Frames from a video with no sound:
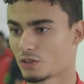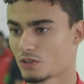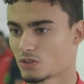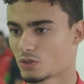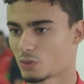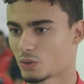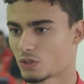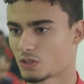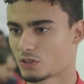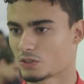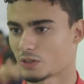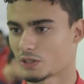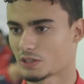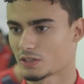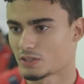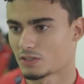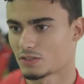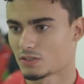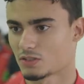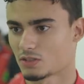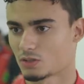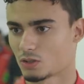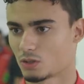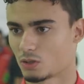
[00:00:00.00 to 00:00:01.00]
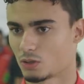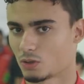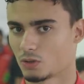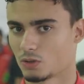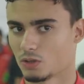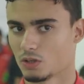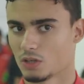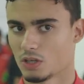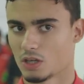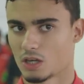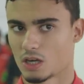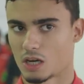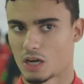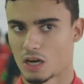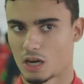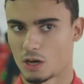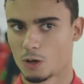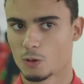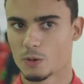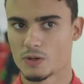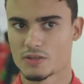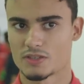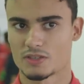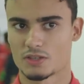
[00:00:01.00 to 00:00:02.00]
on street tracks, so I
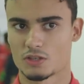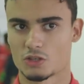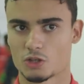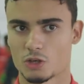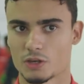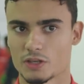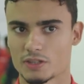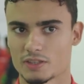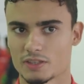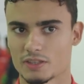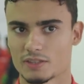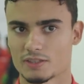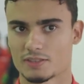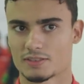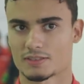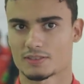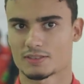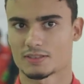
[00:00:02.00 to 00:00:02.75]
always enjoyed that.